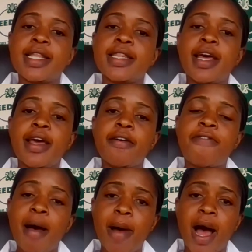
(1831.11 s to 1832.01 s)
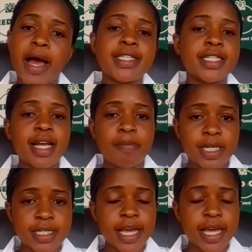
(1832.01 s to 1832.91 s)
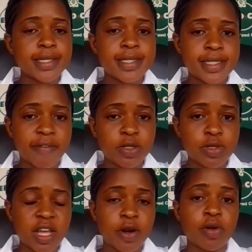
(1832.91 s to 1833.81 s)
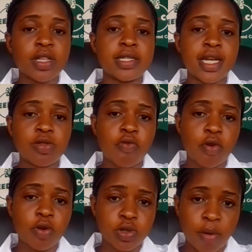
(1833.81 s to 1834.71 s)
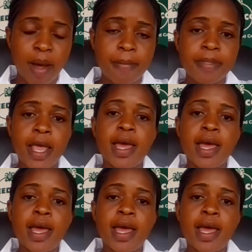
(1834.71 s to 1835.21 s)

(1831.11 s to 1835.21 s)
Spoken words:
the farmer had established the SC727 on the 10th of October,